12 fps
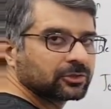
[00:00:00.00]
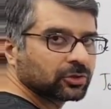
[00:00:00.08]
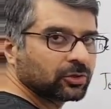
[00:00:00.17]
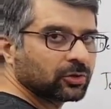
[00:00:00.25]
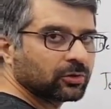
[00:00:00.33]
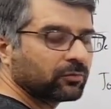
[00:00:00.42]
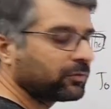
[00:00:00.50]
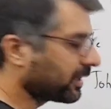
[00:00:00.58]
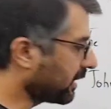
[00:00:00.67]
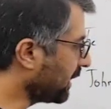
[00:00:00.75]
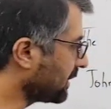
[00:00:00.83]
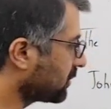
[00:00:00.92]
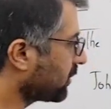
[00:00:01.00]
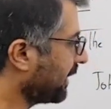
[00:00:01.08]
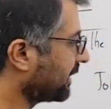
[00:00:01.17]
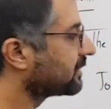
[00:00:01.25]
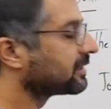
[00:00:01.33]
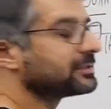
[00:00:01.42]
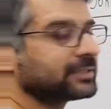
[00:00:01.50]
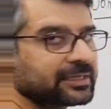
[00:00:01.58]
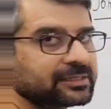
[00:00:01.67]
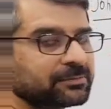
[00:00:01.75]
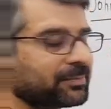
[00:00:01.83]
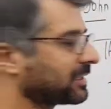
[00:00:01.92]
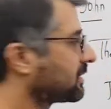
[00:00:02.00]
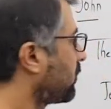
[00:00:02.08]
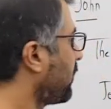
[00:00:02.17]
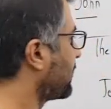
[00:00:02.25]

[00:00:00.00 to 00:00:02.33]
So we can also write this sentence in passive